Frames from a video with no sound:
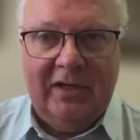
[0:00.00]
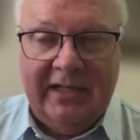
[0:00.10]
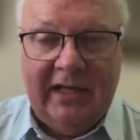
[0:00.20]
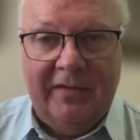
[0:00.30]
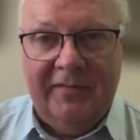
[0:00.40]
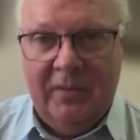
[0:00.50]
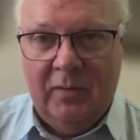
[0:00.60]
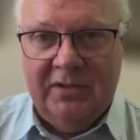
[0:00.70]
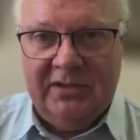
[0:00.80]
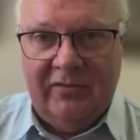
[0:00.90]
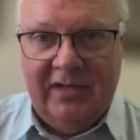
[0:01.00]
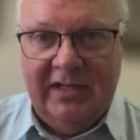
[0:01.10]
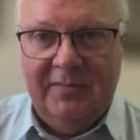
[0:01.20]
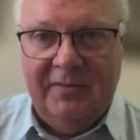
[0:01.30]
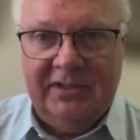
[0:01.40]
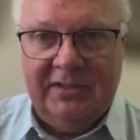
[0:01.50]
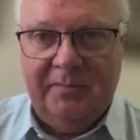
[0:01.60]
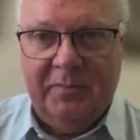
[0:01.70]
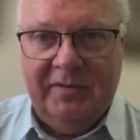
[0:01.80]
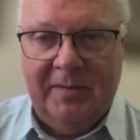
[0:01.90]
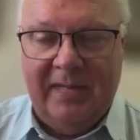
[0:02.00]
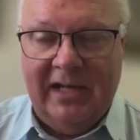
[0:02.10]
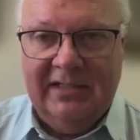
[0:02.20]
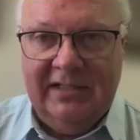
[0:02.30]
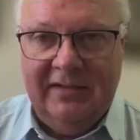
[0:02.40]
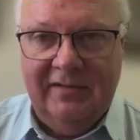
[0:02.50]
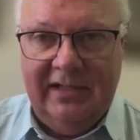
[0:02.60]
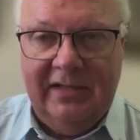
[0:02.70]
And I think we must really just put the balance in there.